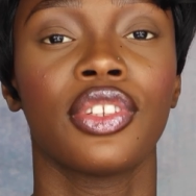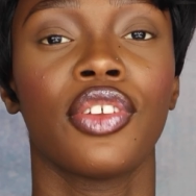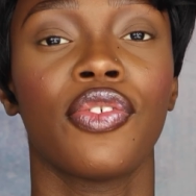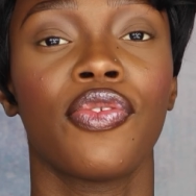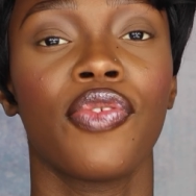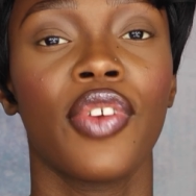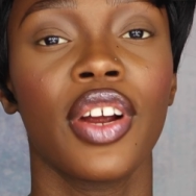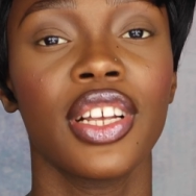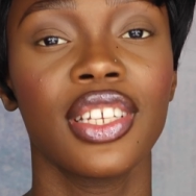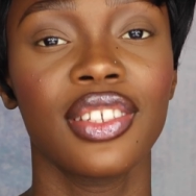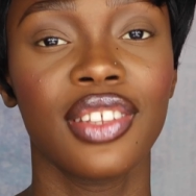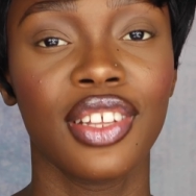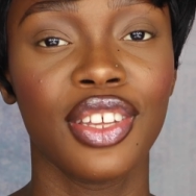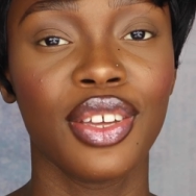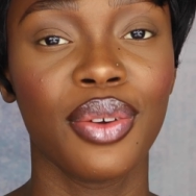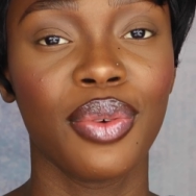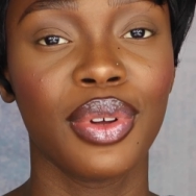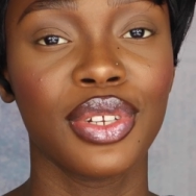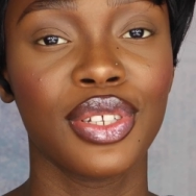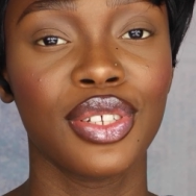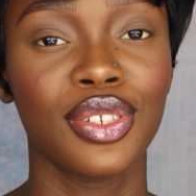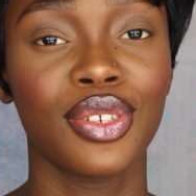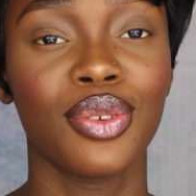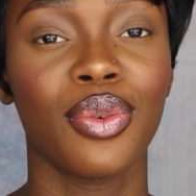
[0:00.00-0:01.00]
The first thing you
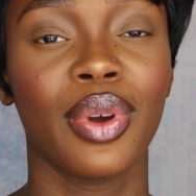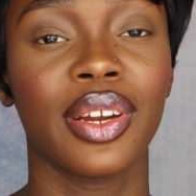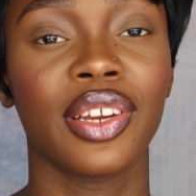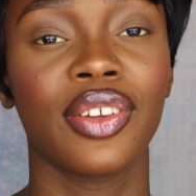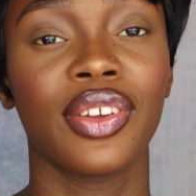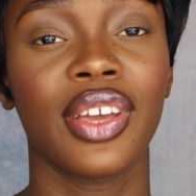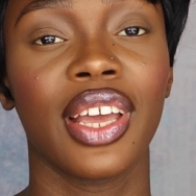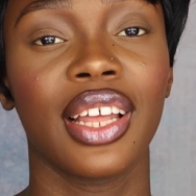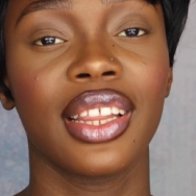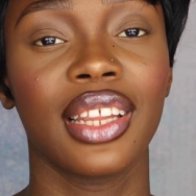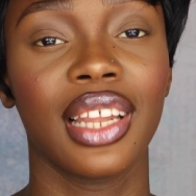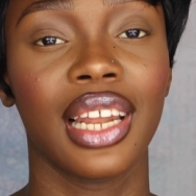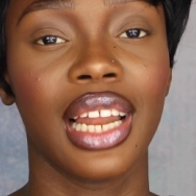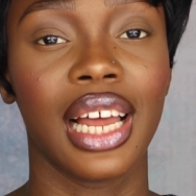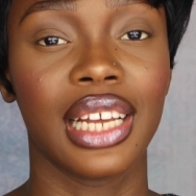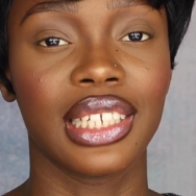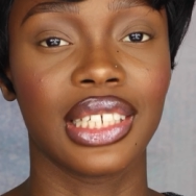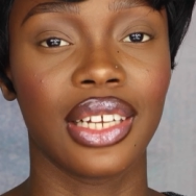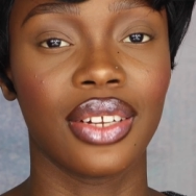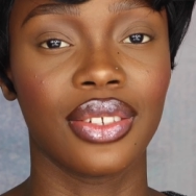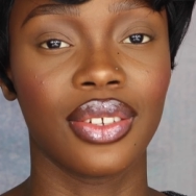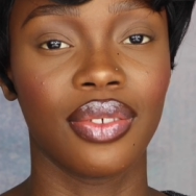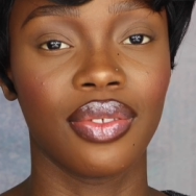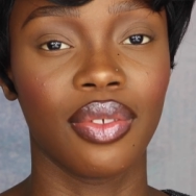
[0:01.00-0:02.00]
want to do when you get the
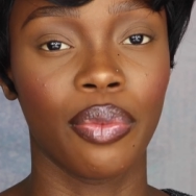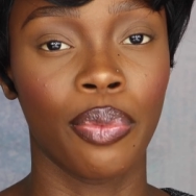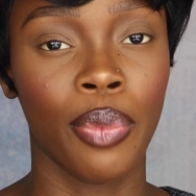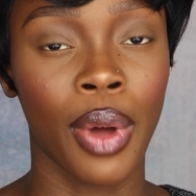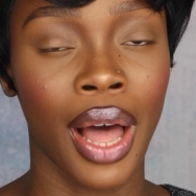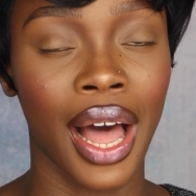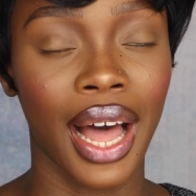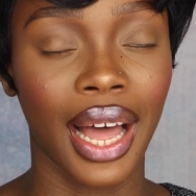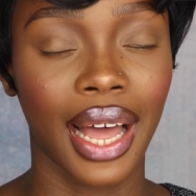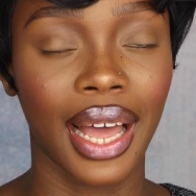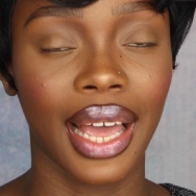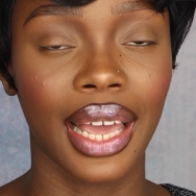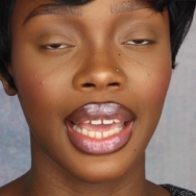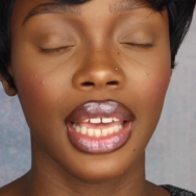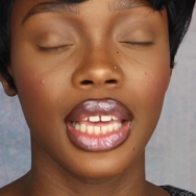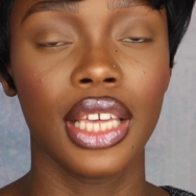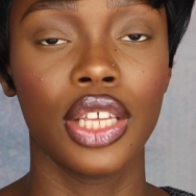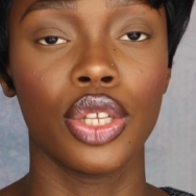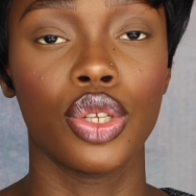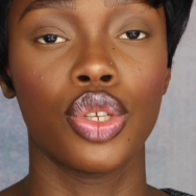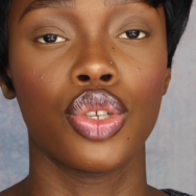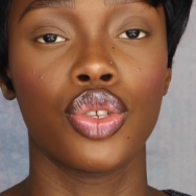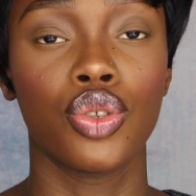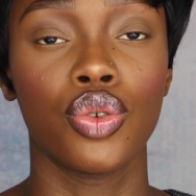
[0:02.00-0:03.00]
lash out of the pack
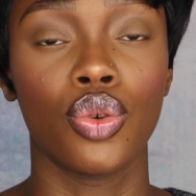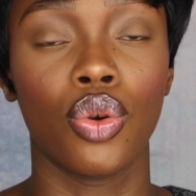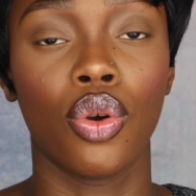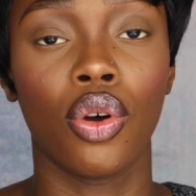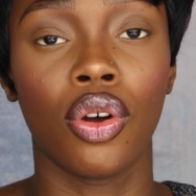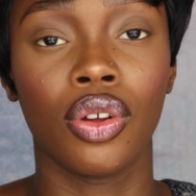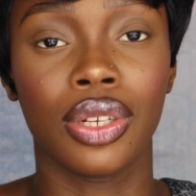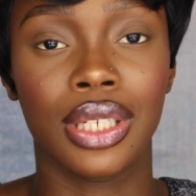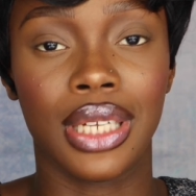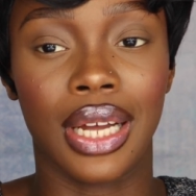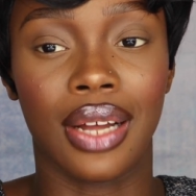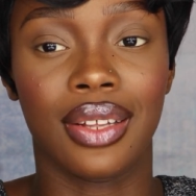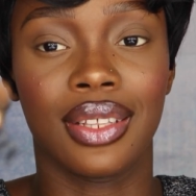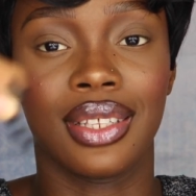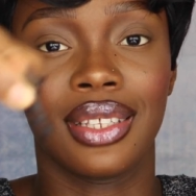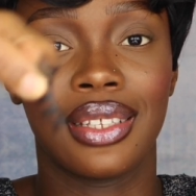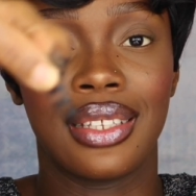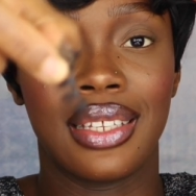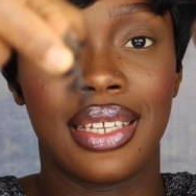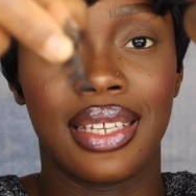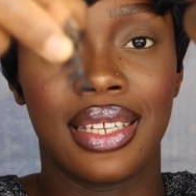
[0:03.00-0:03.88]
is to cut out